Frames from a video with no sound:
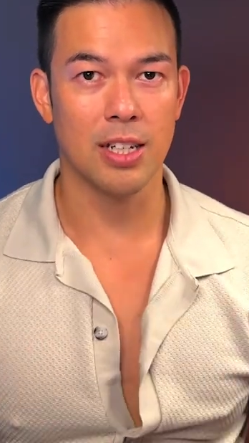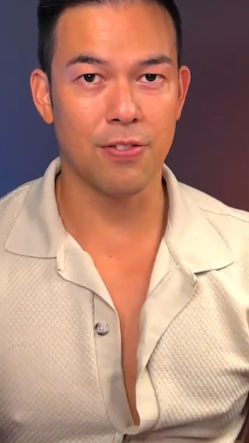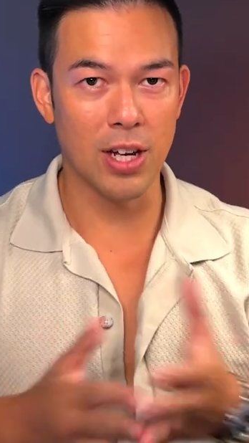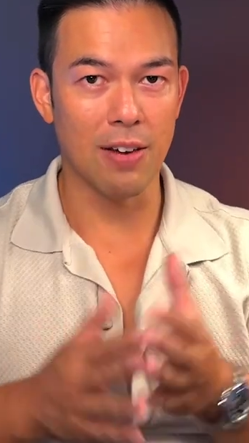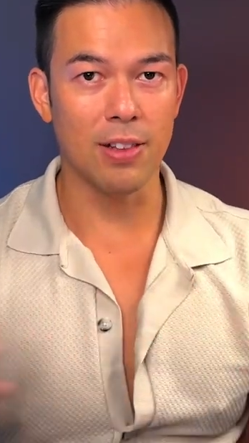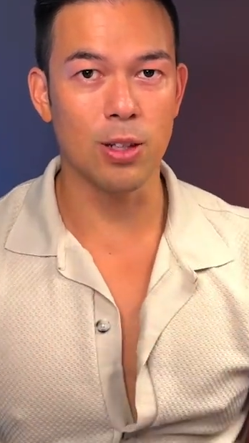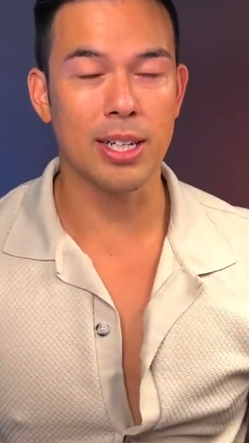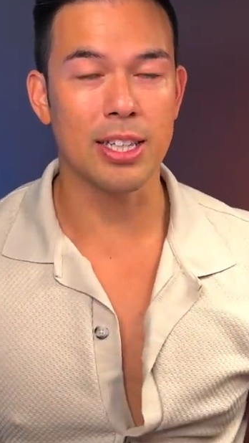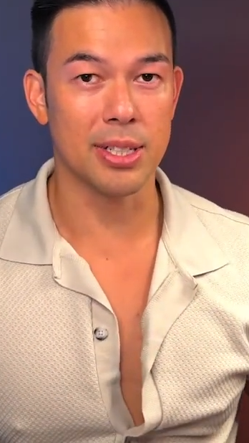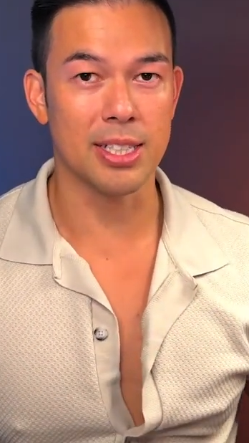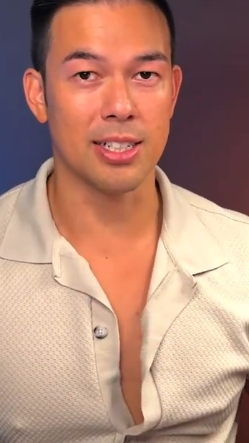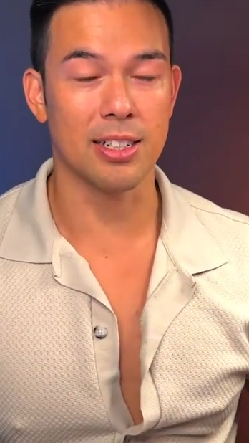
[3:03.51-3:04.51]
If you have a look at the
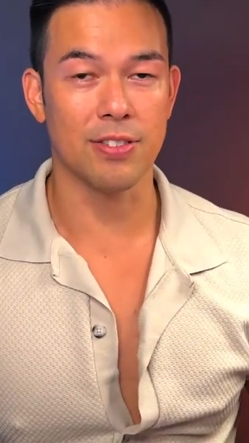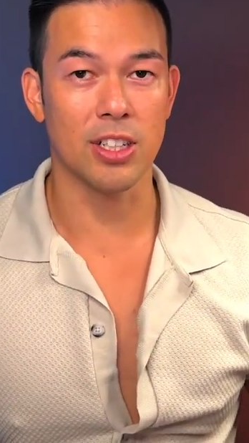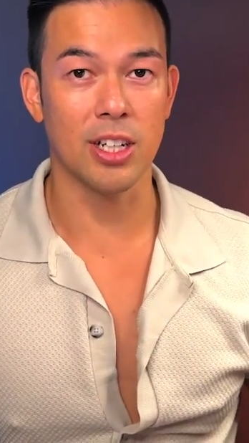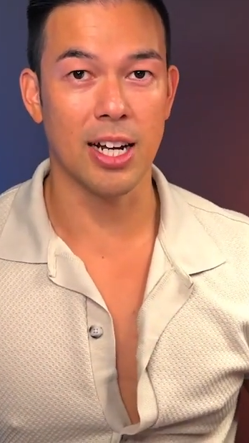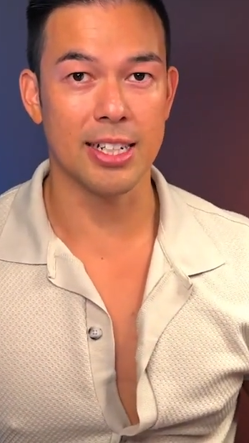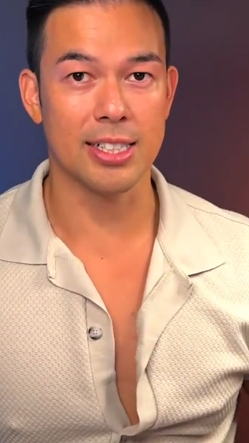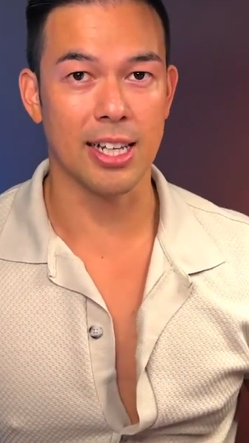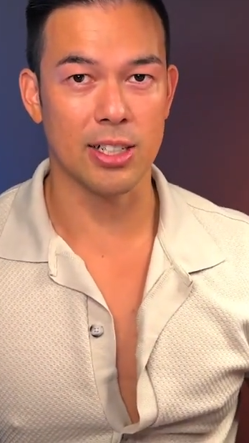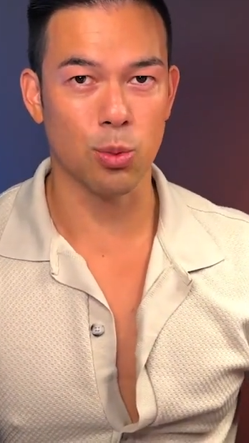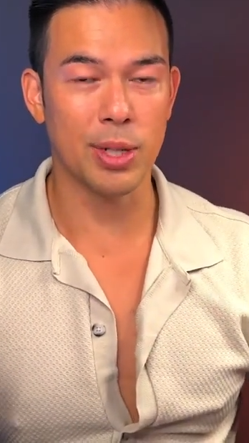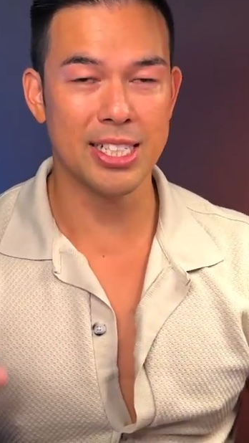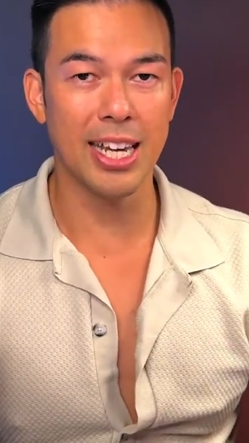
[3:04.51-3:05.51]
President of the United
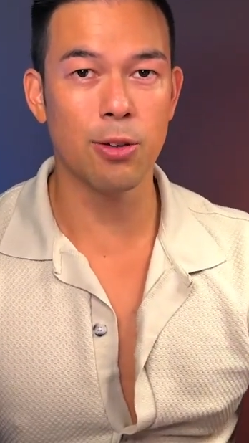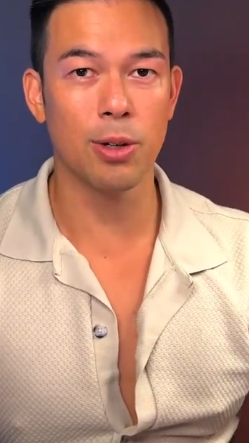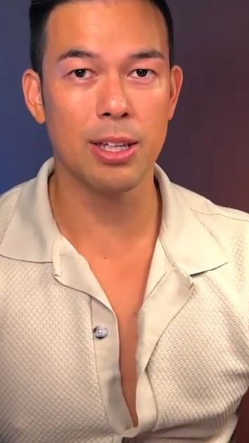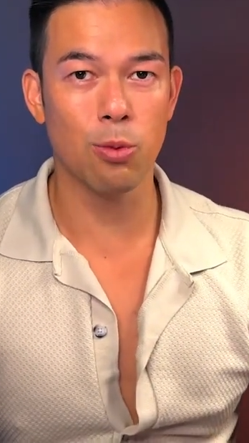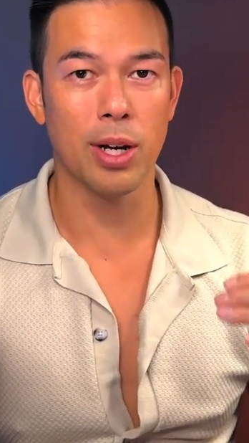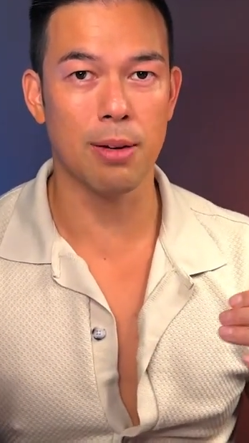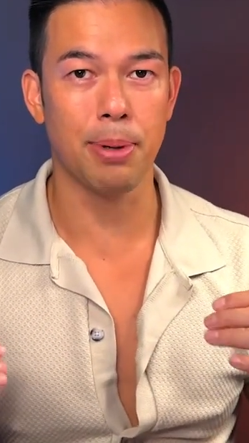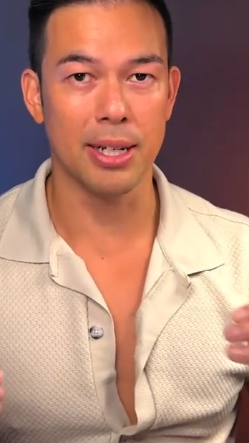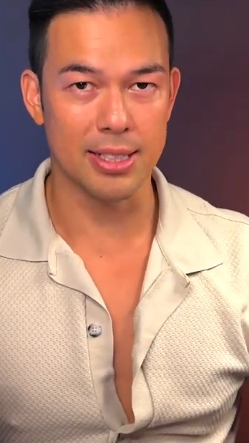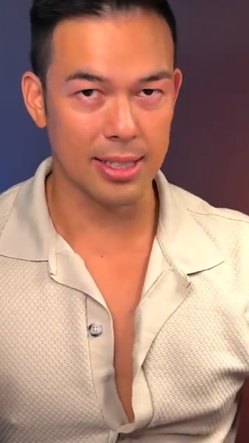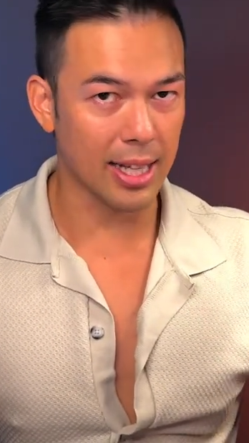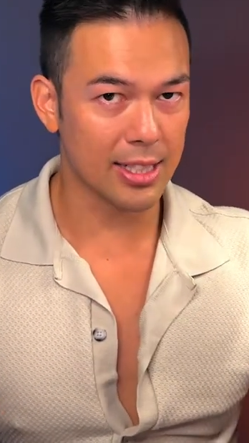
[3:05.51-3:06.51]
States, we generally want a
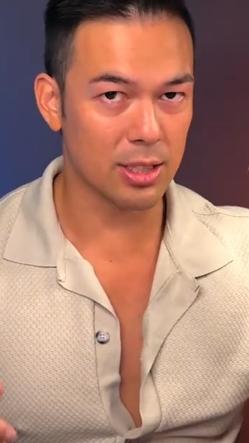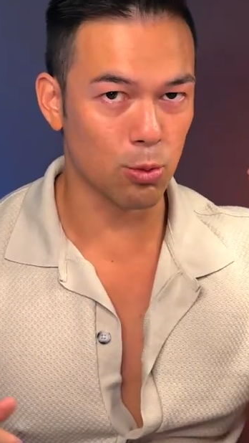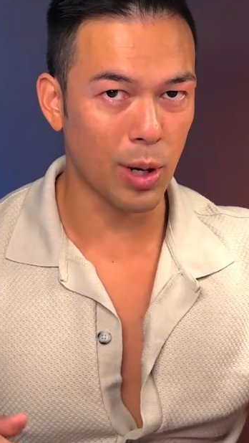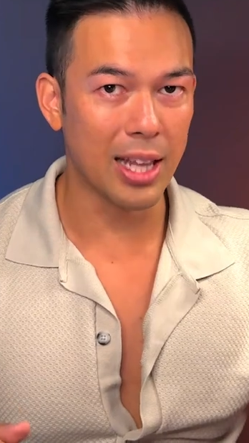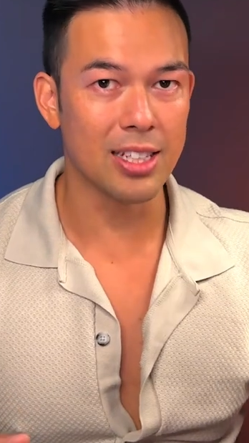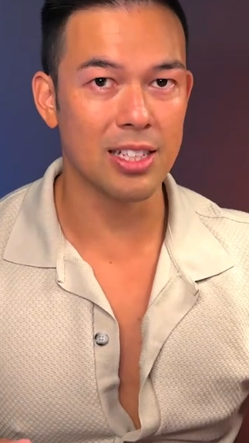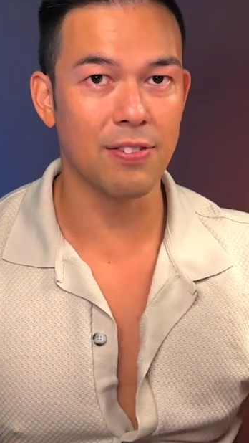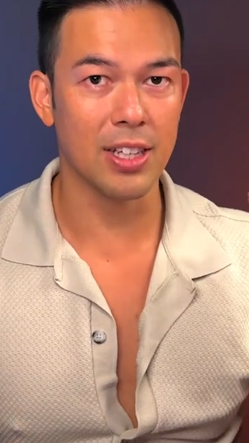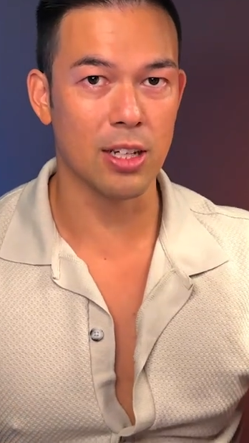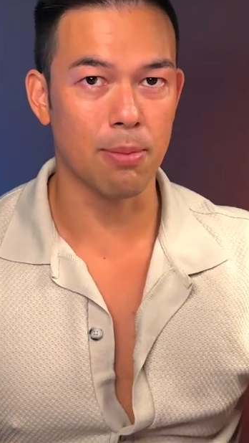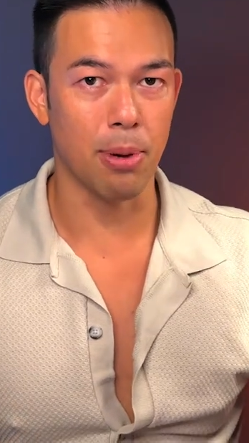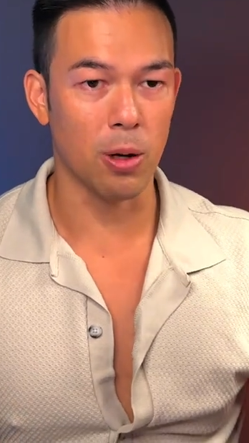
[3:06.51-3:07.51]
person that's
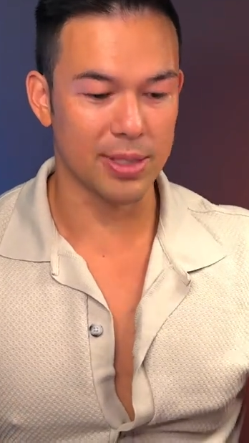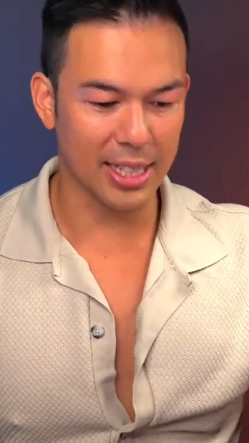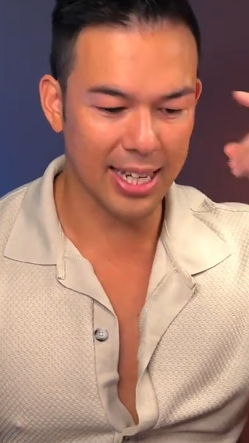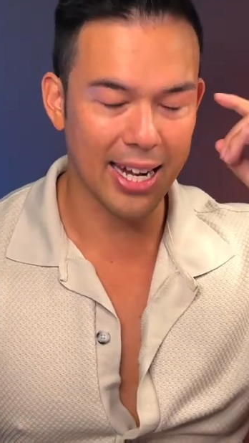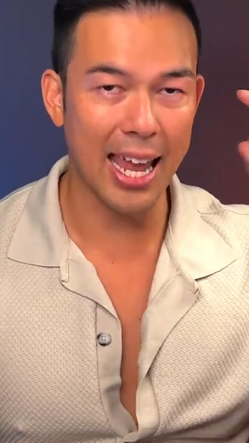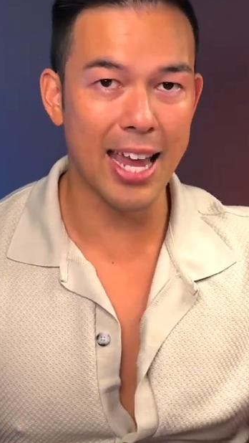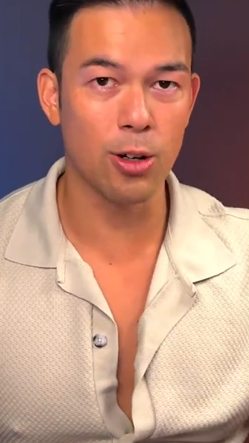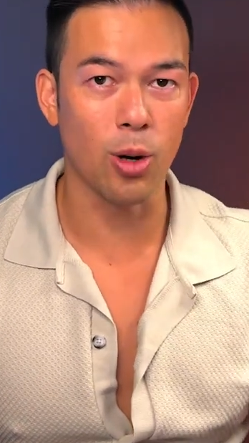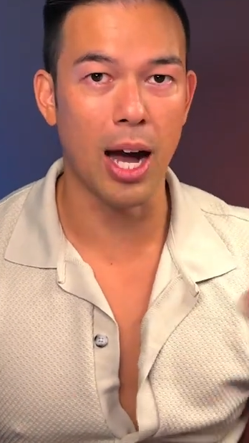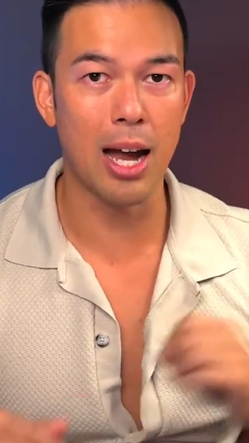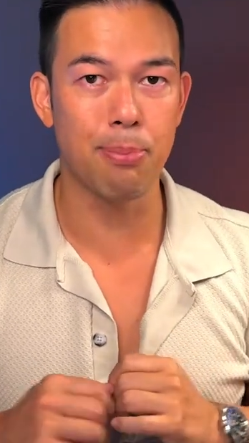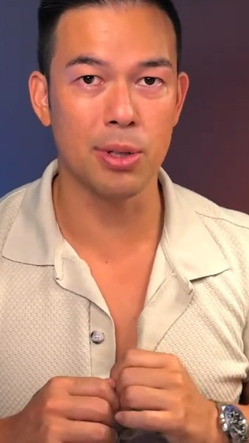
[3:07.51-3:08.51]
relatively composed, that can handle
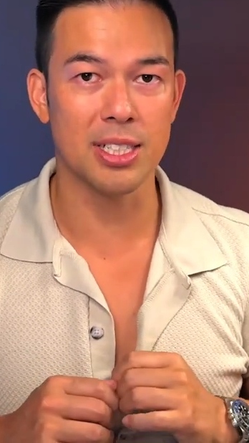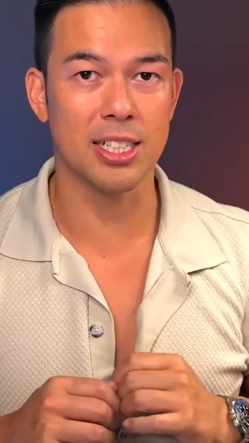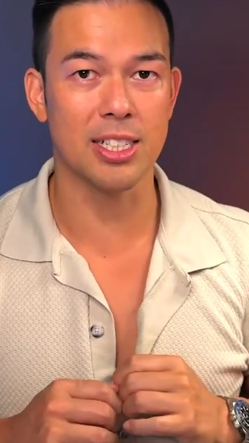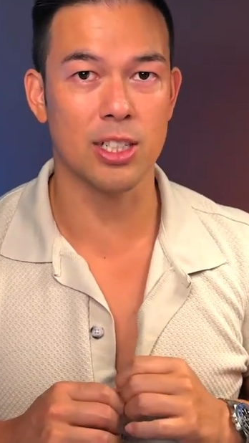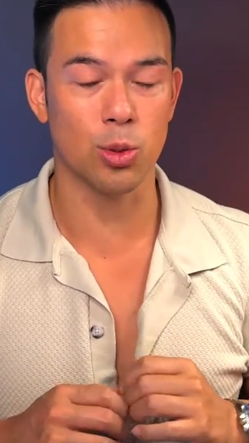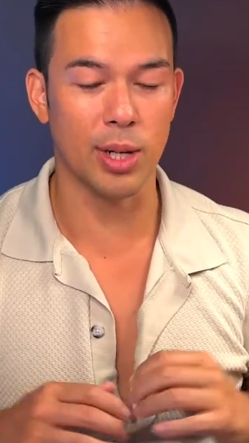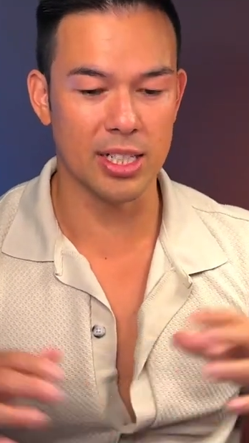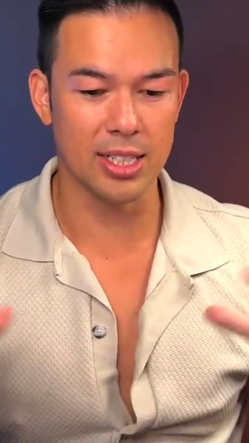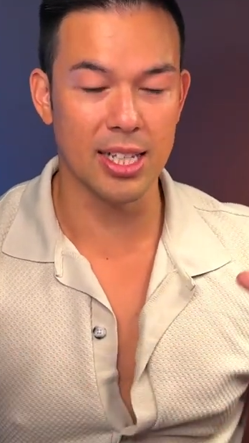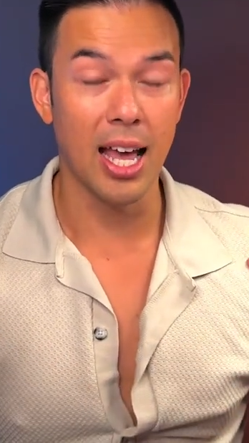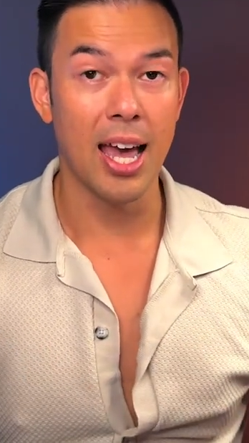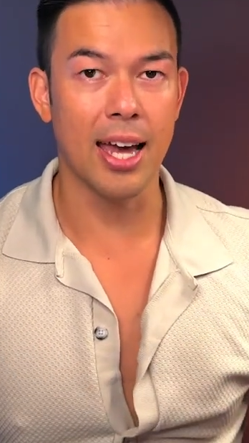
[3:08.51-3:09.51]
high pressure
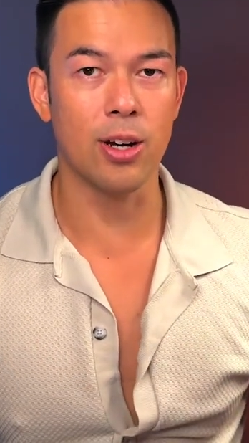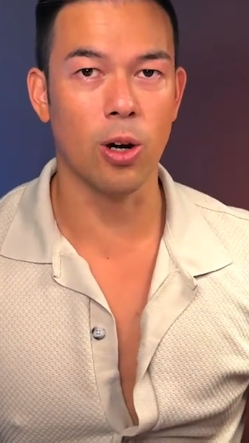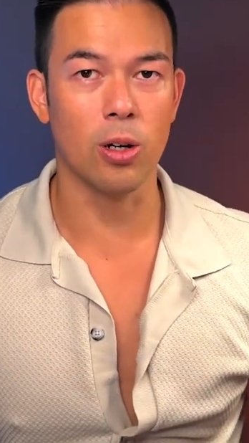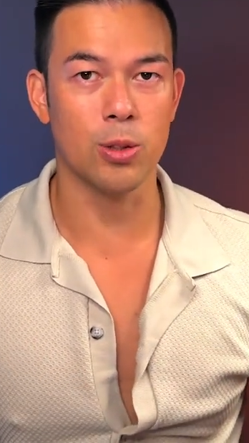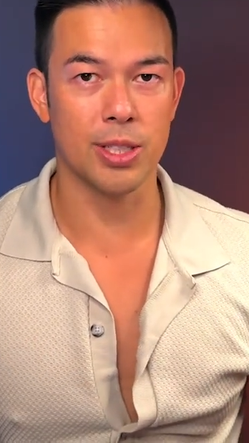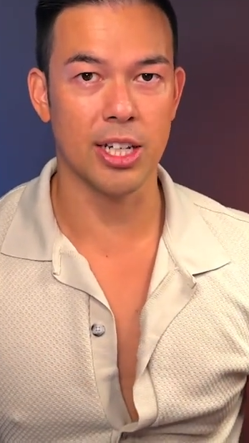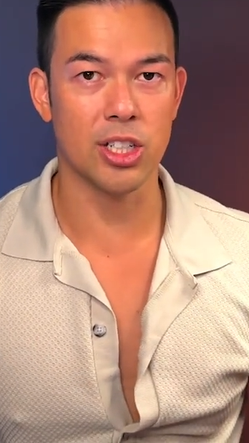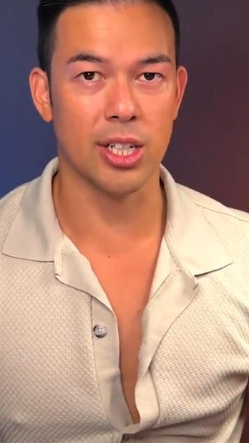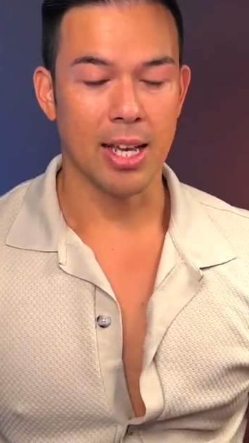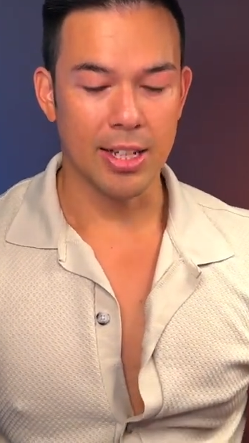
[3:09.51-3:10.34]
situations and not lose their shit.